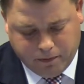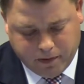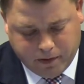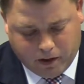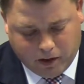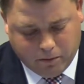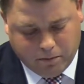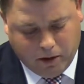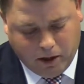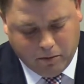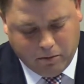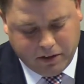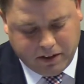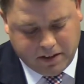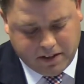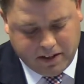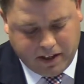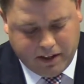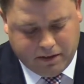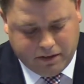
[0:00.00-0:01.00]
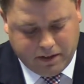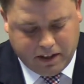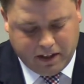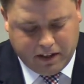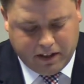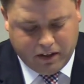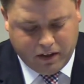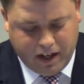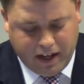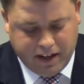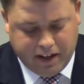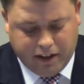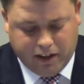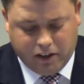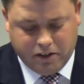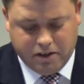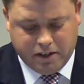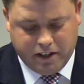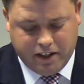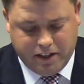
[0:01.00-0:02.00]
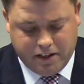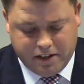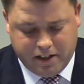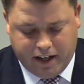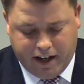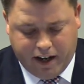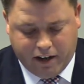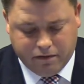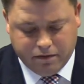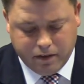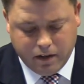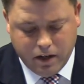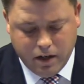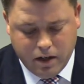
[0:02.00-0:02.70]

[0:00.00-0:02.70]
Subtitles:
our public safety, and in our city staff.